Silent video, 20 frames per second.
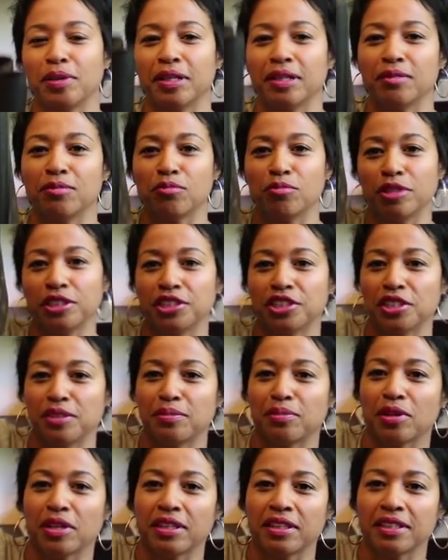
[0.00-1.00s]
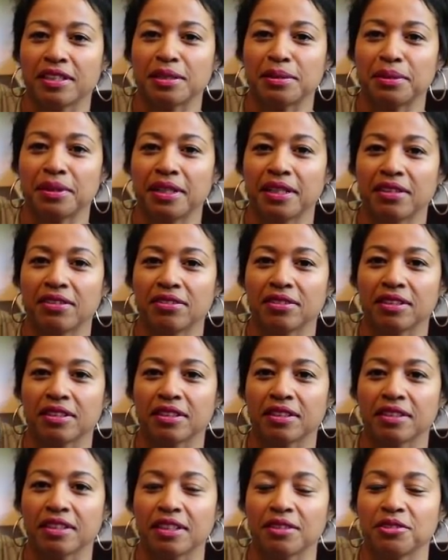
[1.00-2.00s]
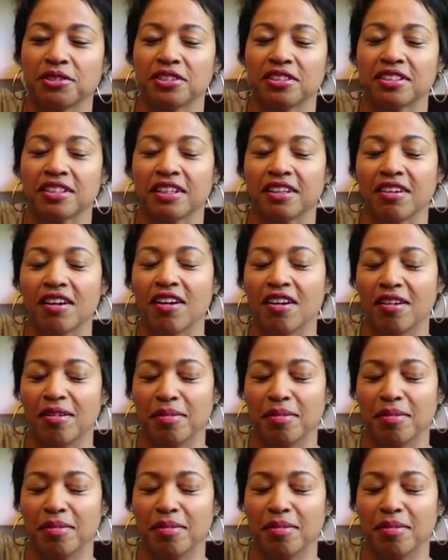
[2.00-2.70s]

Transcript: But when she brought this one out, I was just like,